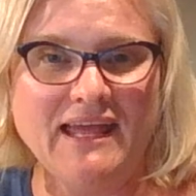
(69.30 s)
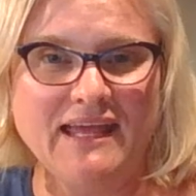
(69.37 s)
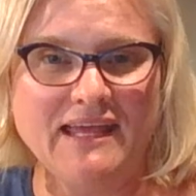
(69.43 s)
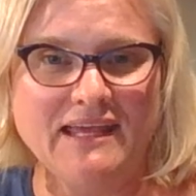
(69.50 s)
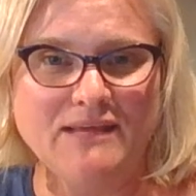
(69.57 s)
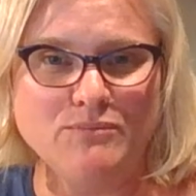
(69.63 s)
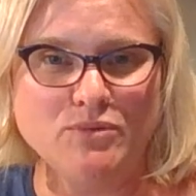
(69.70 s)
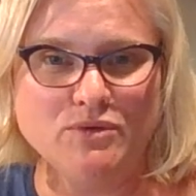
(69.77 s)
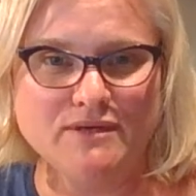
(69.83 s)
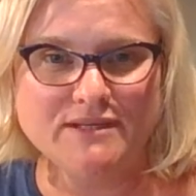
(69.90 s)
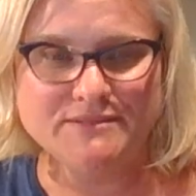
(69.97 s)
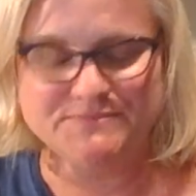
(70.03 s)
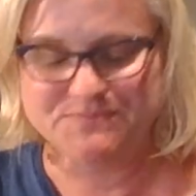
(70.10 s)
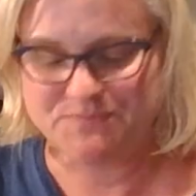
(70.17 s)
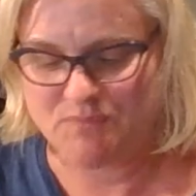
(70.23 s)

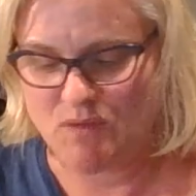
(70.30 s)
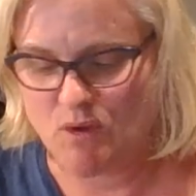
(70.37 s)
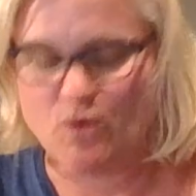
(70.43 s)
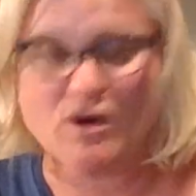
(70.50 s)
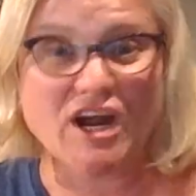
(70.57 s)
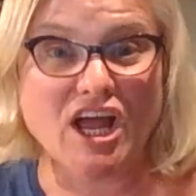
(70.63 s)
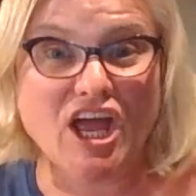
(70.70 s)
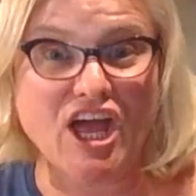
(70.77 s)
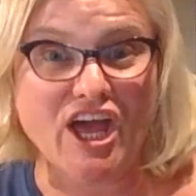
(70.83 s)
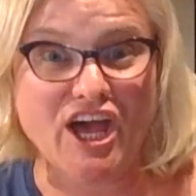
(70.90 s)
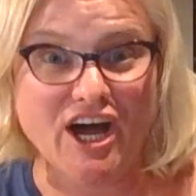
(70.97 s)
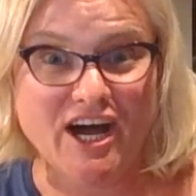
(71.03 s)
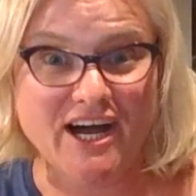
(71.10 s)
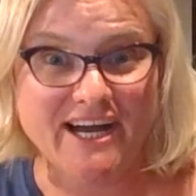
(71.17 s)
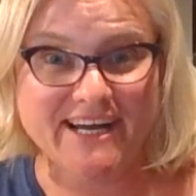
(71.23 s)
ebook or a
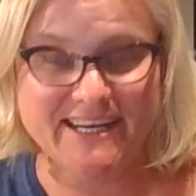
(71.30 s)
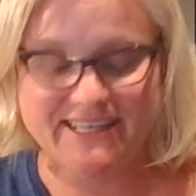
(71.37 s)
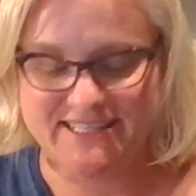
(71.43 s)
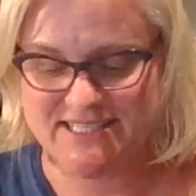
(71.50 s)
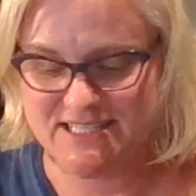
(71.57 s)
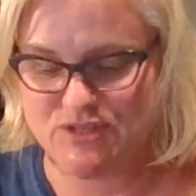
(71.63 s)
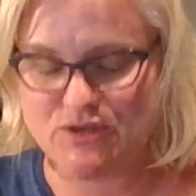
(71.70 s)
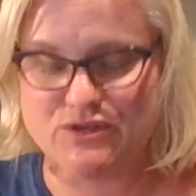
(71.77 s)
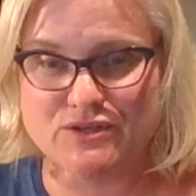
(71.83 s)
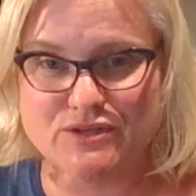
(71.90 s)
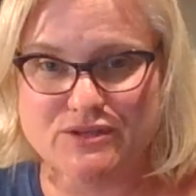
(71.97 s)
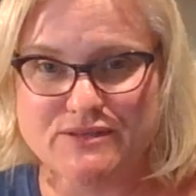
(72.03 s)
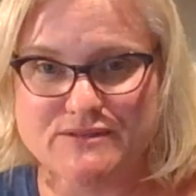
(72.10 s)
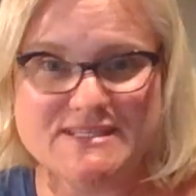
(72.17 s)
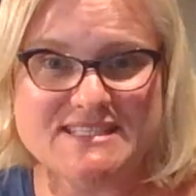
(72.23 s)
guide
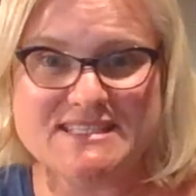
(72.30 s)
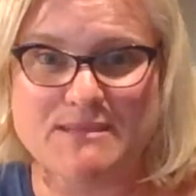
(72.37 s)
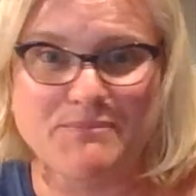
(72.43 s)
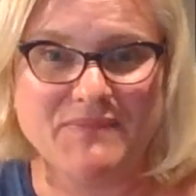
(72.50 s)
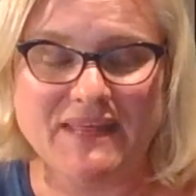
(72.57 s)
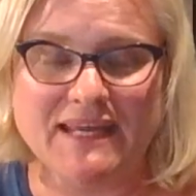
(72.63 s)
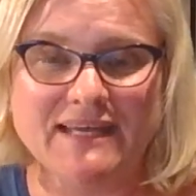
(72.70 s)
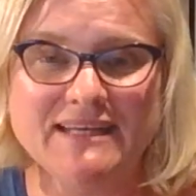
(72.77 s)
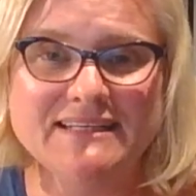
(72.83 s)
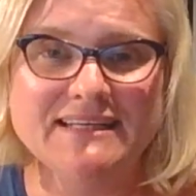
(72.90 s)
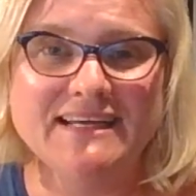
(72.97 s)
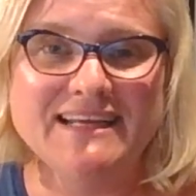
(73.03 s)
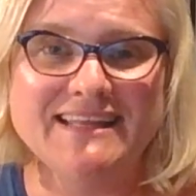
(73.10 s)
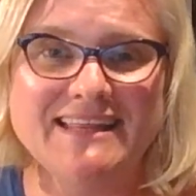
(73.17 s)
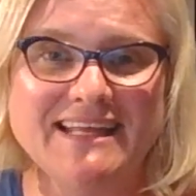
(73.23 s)
or something
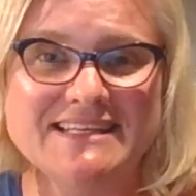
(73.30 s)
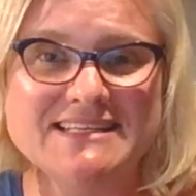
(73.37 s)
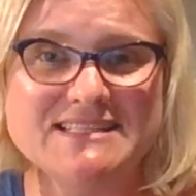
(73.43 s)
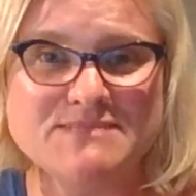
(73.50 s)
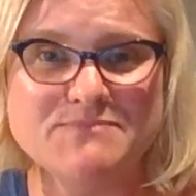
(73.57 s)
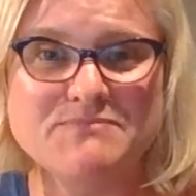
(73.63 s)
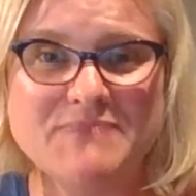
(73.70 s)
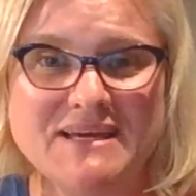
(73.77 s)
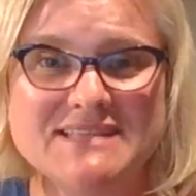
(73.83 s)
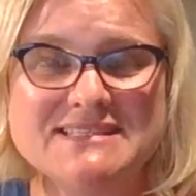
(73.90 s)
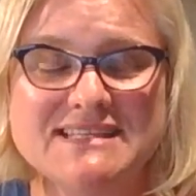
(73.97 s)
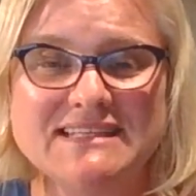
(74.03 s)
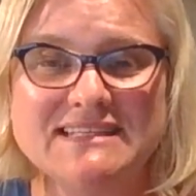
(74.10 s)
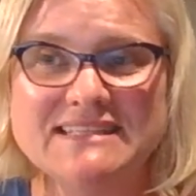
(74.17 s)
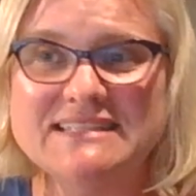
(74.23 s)
that is
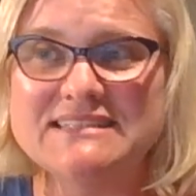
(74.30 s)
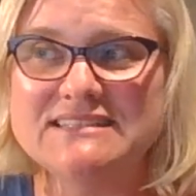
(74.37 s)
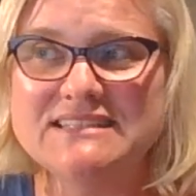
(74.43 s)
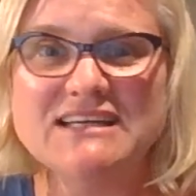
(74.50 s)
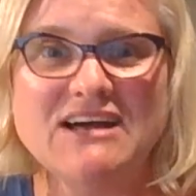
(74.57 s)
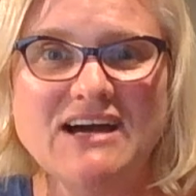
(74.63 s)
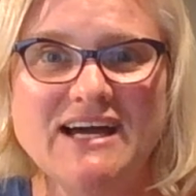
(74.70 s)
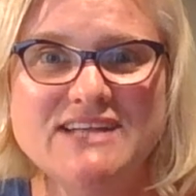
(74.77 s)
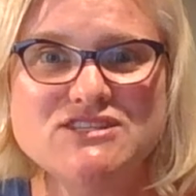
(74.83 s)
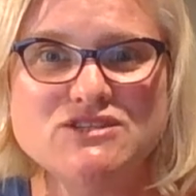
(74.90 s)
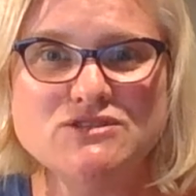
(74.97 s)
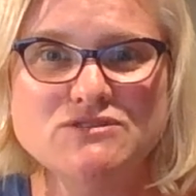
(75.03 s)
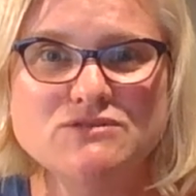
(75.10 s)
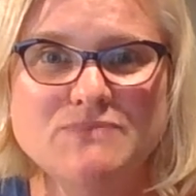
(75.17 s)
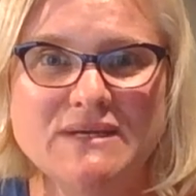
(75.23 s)
basically the guide
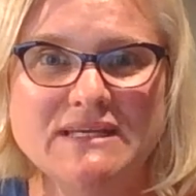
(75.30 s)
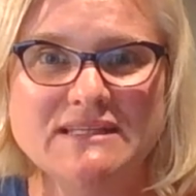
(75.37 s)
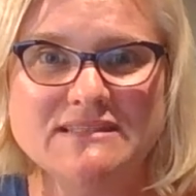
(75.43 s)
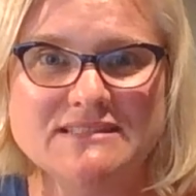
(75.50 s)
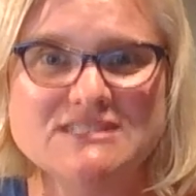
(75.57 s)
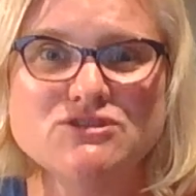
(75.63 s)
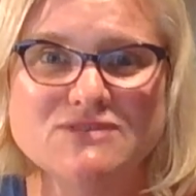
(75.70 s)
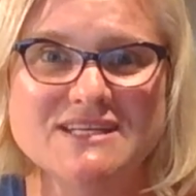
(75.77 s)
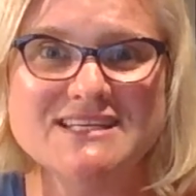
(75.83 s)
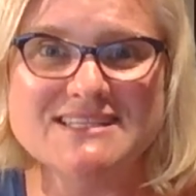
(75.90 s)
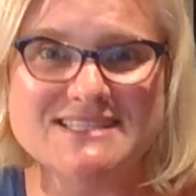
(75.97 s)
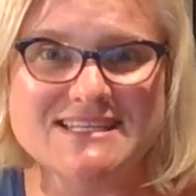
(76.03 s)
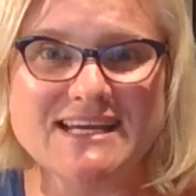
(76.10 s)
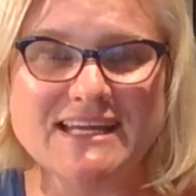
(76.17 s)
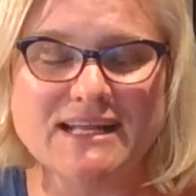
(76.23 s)
to being to the
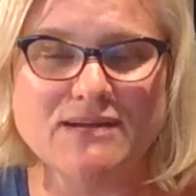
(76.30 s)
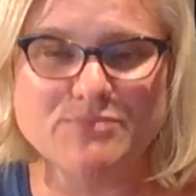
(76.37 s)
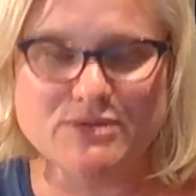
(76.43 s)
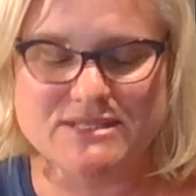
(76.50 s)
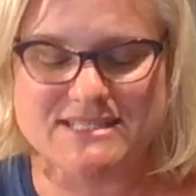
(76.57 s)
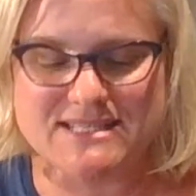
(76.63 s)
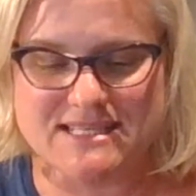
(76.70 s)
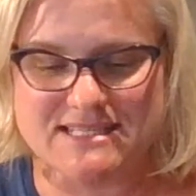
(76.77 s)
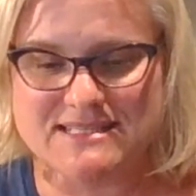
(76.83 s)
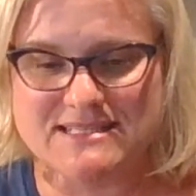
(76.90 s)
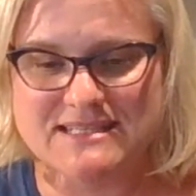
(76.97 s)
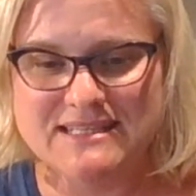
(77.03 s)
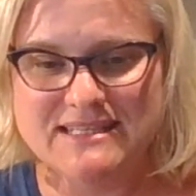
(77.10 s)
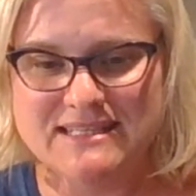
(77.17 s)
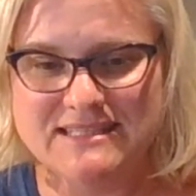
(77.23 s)
suck it up princess.
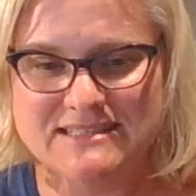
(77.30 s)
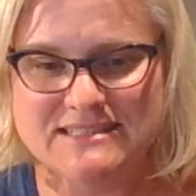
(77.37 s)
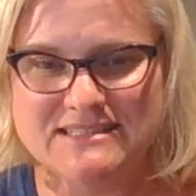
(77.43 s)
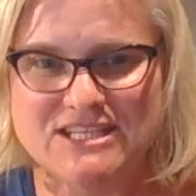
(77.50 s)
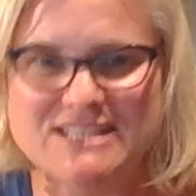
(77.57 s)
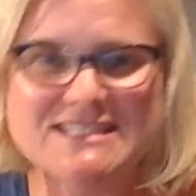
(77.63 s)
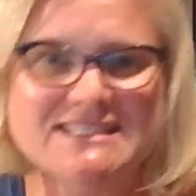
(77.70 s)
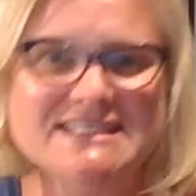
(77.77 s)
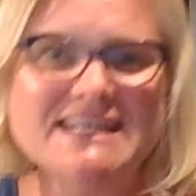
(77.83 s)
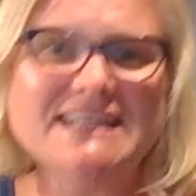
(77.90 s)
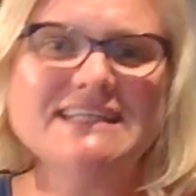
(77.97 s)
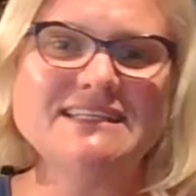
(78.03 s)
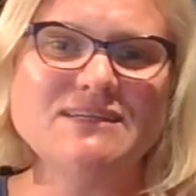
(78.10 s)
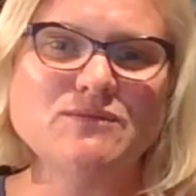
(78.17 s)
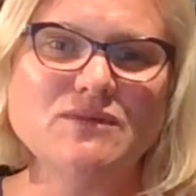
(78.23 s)
She hasn't done
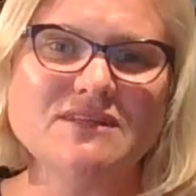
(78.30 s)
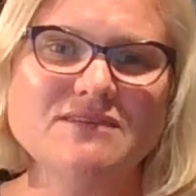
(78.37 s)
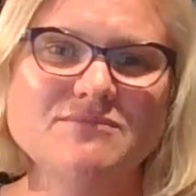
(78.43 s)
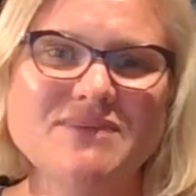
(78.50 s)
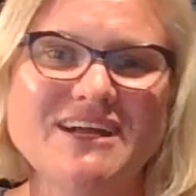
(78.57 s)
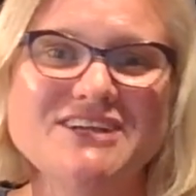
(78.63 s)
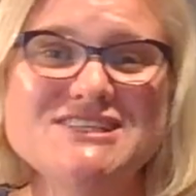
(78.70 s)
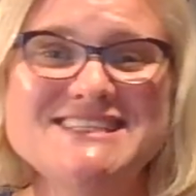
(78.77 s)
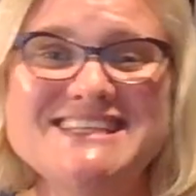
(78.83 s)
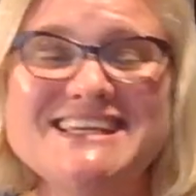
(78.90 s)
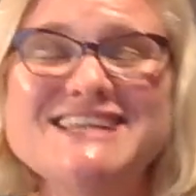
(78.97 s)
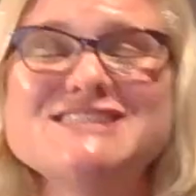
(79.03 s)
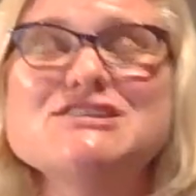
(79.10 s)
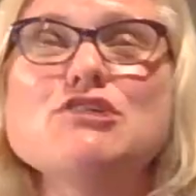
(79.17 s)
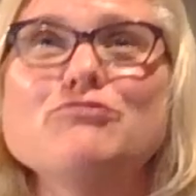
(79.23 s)
anything with it, but I just think
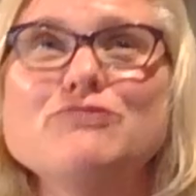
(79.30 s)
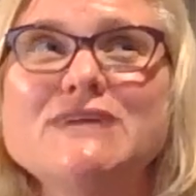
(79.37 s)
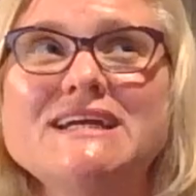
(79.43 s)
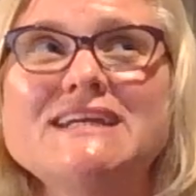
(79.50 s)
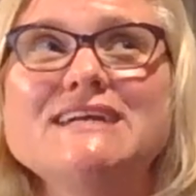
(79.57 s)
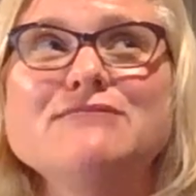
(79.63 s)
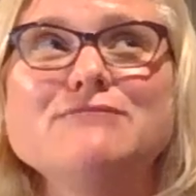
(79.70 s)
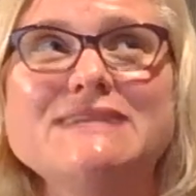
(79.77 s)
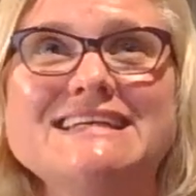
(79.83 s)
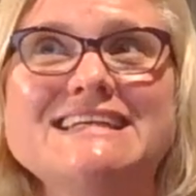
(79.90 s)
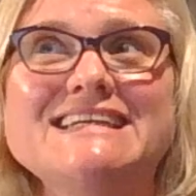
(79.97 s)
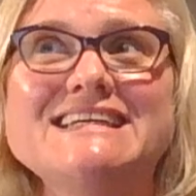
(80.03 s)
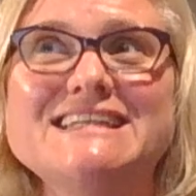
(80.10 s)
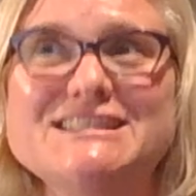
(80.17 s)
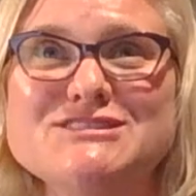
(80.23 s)
it's a really,
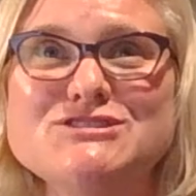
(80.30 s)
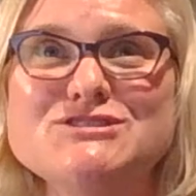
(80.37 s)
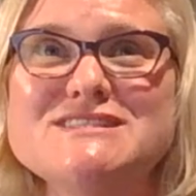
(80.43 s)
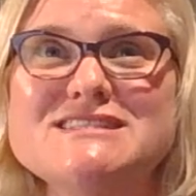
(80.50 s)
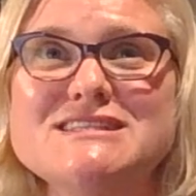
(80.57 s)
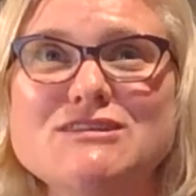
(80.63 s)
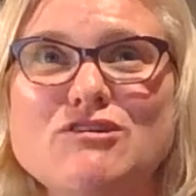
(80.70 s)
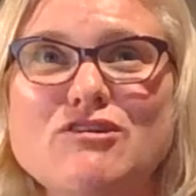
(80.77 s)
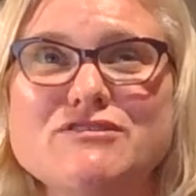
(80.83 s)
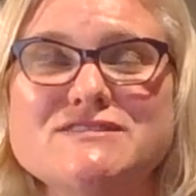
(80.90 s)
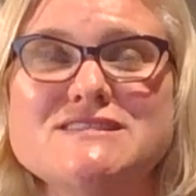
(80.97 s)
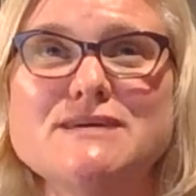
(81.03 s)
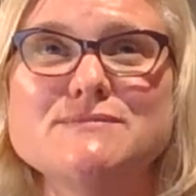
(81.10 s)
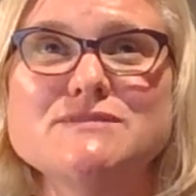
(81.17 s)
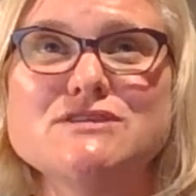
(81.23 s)
really interesting
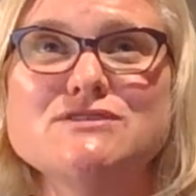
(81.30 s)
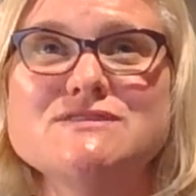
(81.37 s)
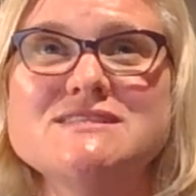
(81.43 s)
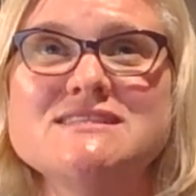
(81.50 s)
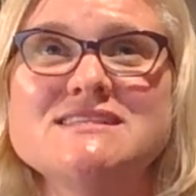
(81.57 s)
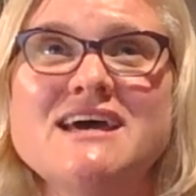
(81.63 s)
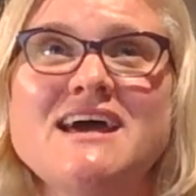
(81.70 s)
concept because